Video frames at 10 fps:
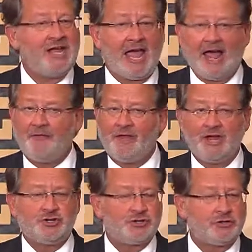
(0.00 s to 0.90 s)
and they
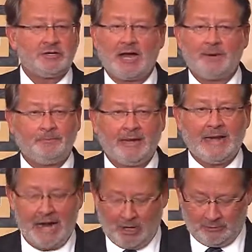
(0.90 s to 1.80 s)
should not be
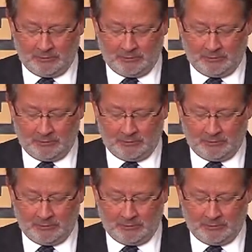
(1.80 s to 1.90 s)
now.